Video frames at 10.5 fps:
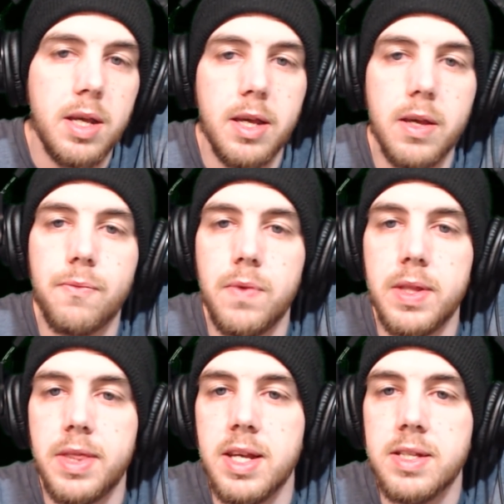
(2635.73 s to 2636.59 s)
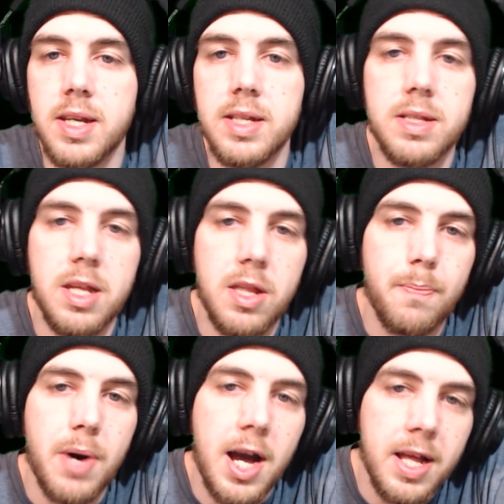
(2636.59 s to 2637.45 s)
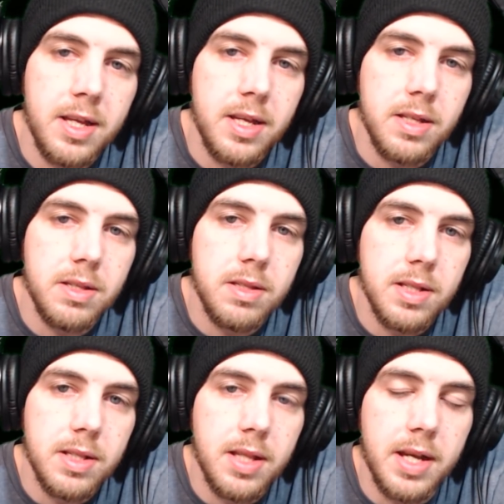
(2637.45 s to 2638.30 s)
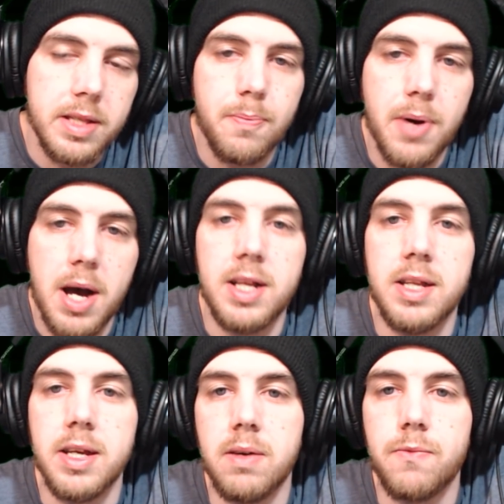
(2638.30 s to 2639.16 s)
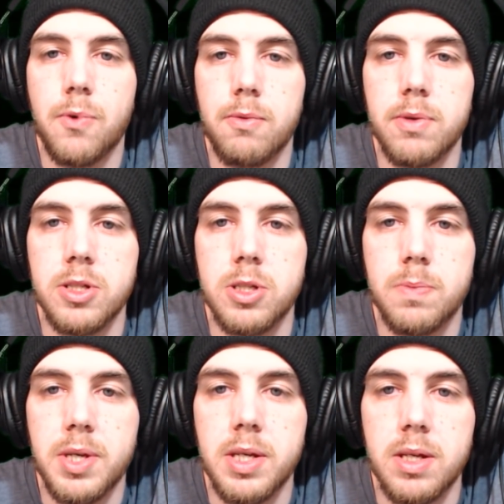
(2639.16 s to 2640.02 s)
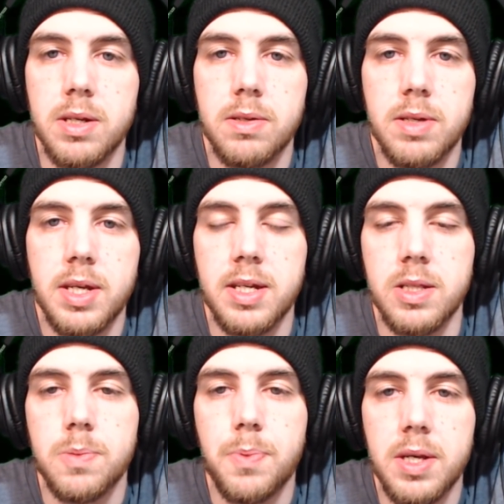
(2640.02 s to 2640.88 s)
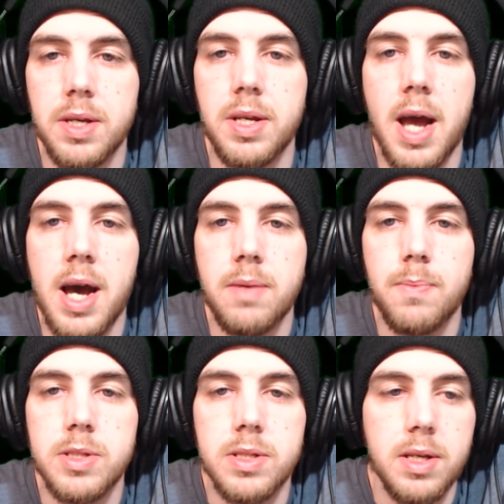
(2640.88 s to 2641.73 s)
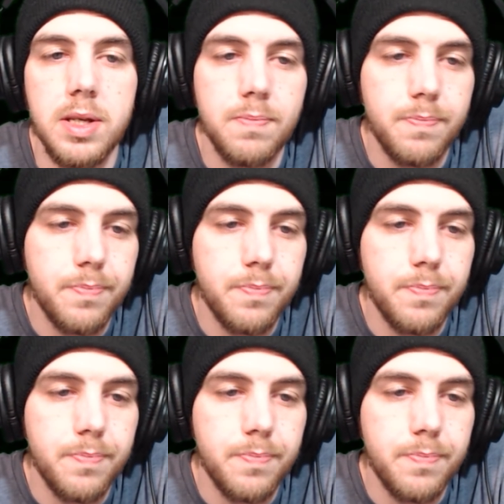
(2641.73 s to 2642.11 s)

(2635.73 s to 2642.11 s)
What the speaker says: If this gets to the pilot, let the pilot come forward and speak. He can speak anonymously.